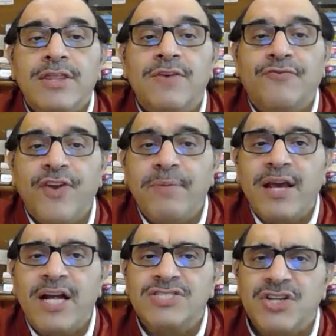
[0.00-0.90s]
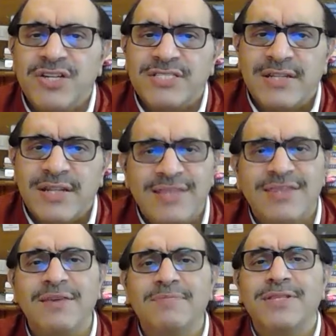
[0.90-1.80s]
The freebie culture is
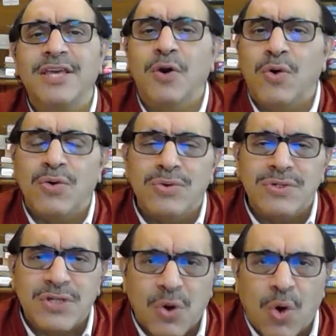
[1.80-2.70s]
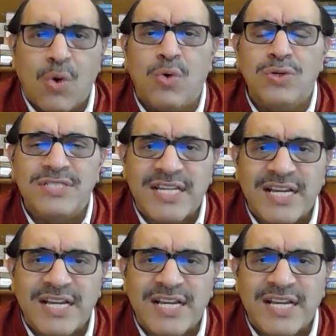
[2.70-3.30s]
nothing but the old